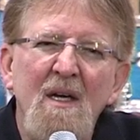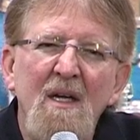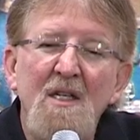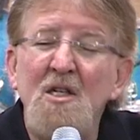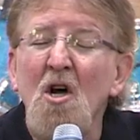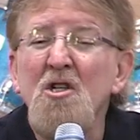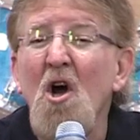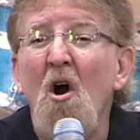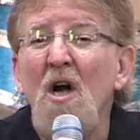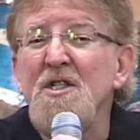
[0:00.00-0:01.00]
to touch
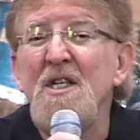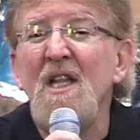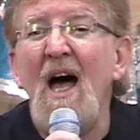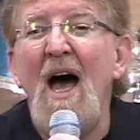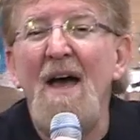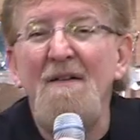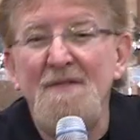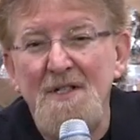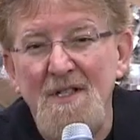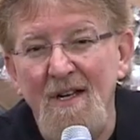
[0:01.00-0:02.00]
hearts and lives